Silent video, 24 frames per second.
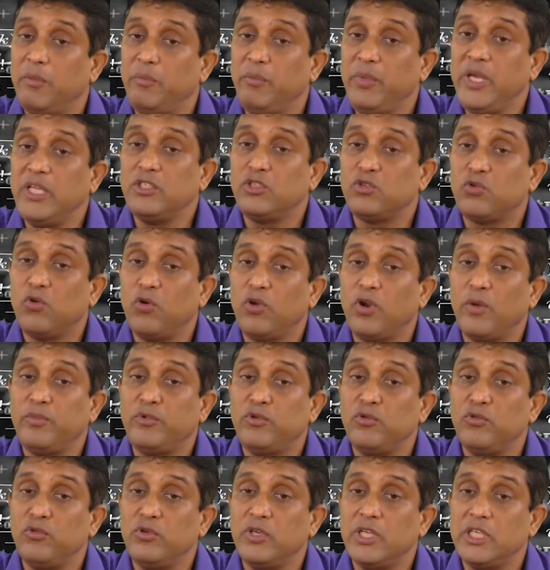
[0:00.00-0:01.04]
mean score of
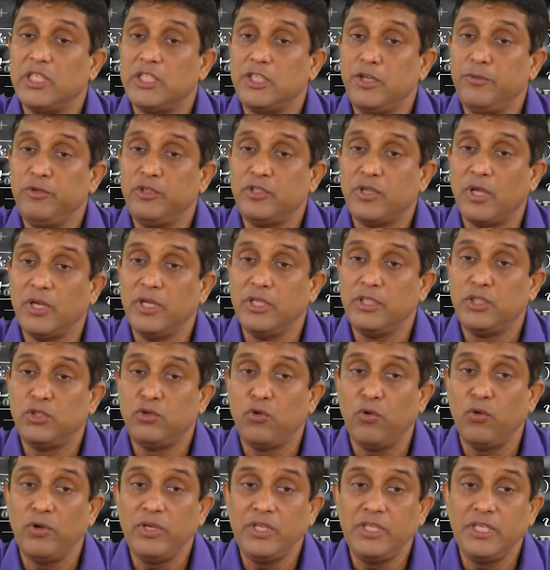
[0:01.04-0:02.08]
two distribution is
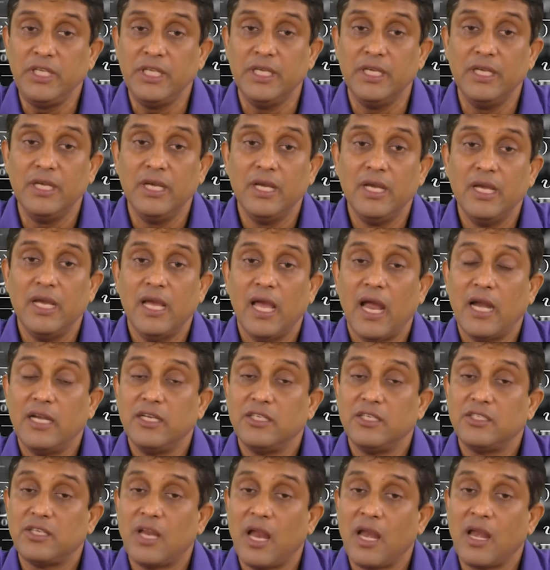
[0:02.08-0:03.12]
20
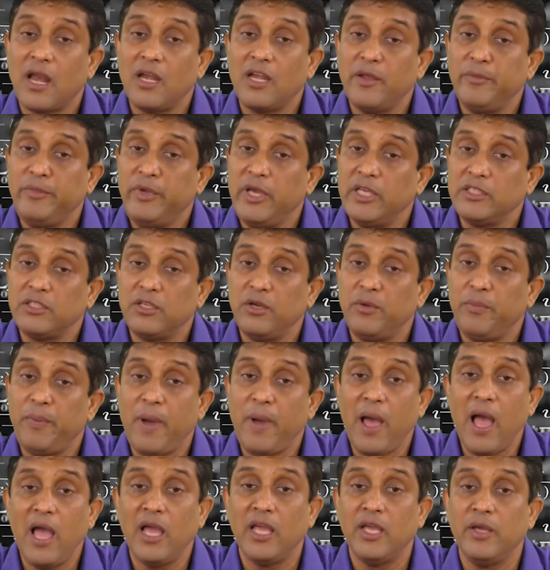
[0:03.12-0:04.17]
and standard deviation
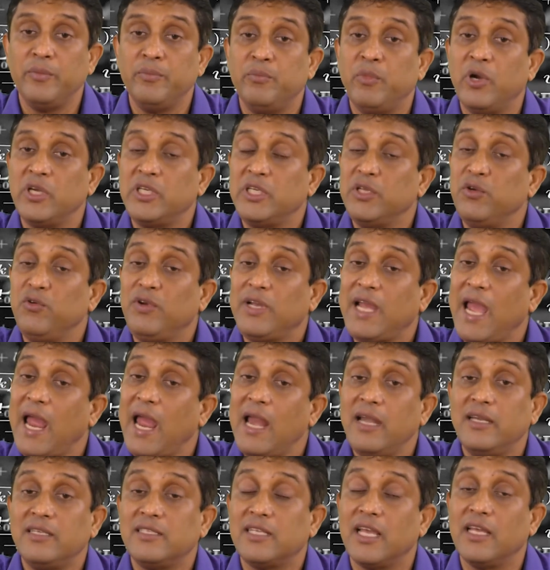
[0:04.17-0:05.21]
5 but you
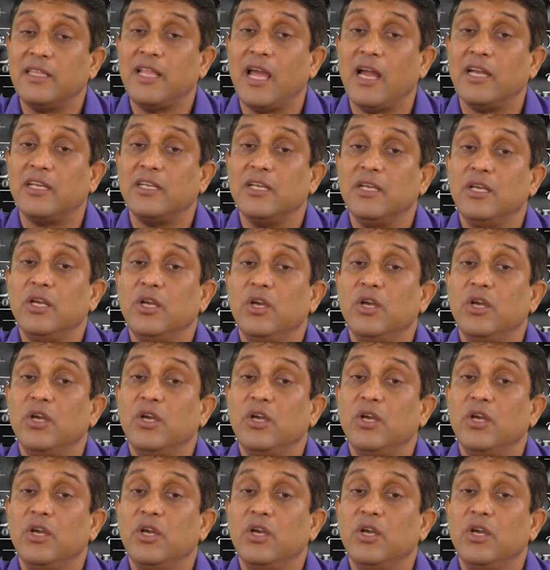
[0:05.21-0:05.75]
can say that